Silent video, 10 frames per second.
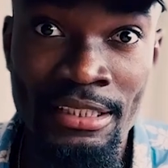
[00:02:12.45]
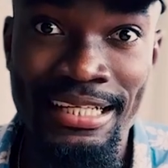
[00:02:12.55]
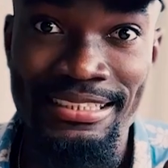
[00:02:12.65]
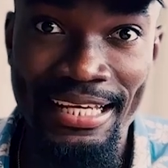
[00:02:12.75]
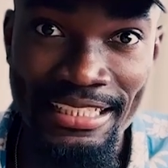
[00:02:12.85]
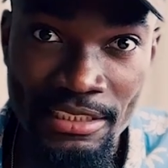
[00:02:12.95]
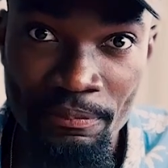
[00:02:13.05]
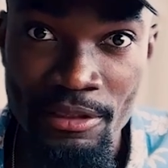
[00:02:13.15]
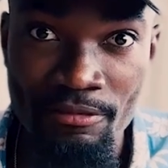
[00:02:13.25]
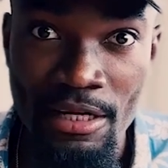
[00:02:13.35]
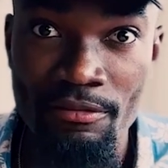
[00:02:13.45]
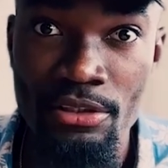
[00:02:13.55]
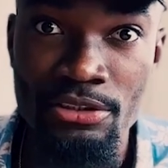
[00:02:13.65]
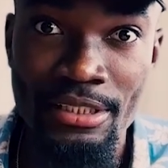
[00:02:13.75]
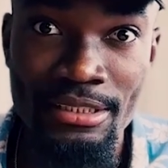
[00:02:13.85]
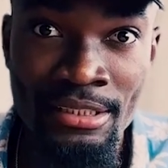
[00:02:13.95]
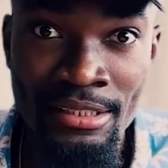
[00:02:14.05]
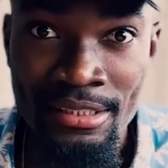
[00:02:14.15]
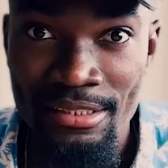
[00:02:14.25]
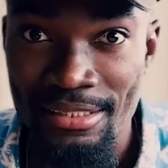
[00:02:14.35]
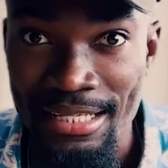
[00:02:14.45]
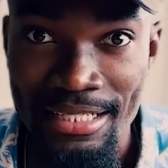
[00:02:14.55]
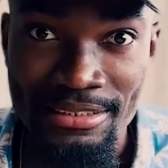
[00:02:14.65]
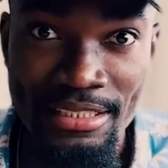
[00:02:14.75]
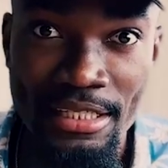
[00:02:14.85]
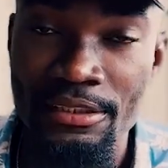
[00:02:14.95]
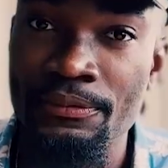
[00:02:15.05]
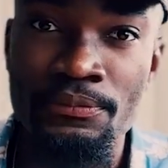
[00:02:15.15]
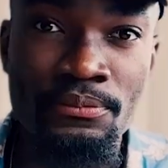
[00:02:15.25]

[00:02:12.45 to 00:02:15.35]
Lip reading: That's the S&P 500, the NASDAQ,